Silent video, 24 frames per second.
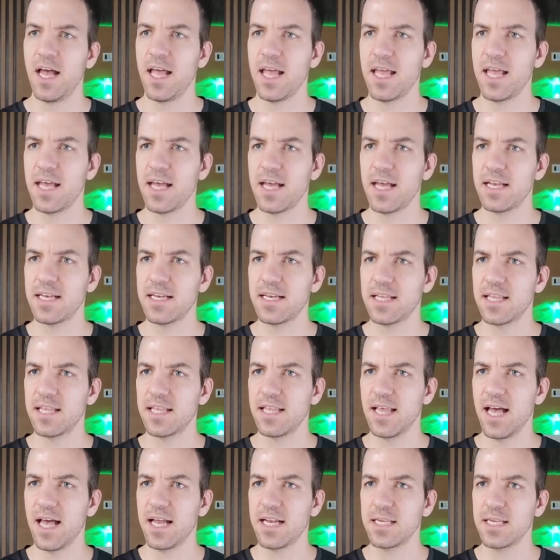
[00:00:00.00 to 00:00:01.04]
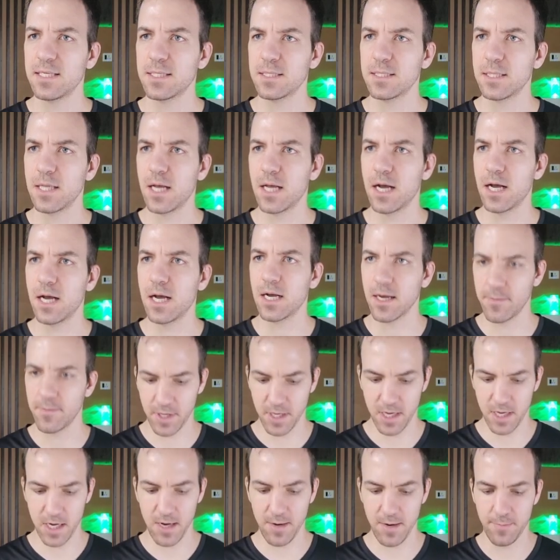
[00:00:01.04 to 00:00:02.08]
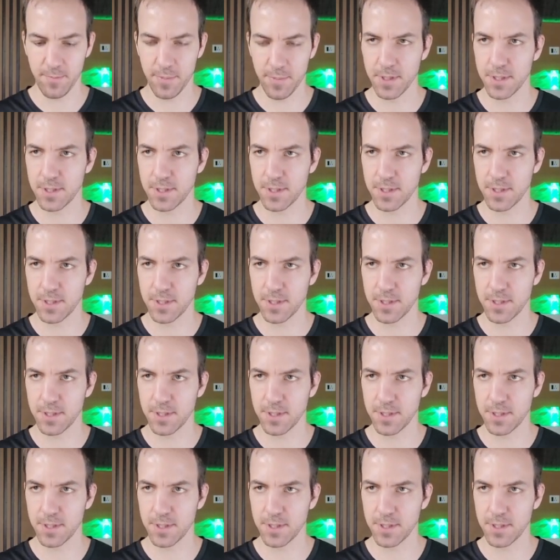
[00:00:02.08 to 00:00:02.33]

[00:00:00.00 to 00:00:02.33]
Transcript: And that is not coming up.